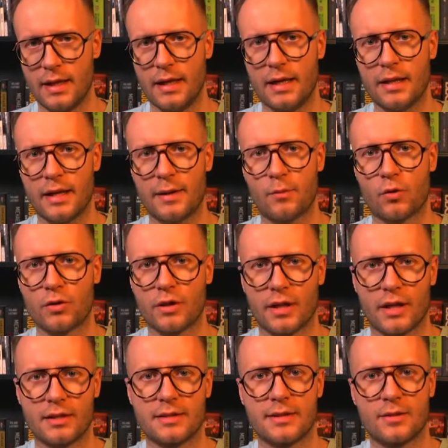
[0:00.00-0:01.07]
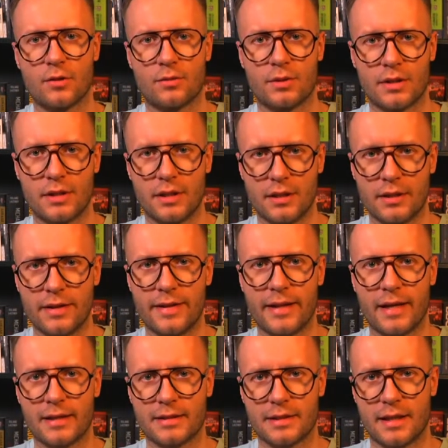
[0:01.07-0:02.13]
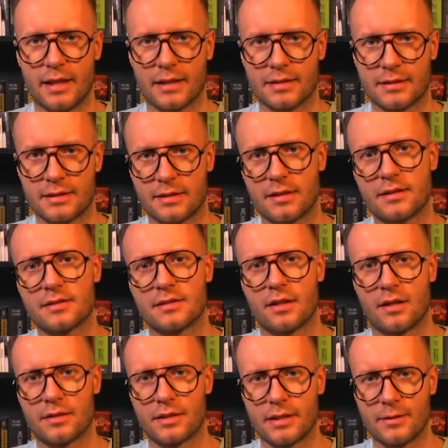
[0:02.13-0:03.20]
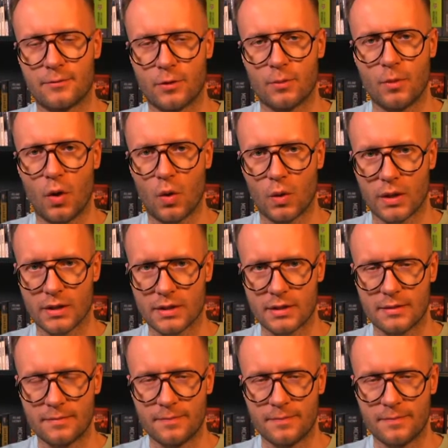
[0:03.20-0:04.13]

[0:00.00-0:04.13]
and I am organizing already next guests starting from August.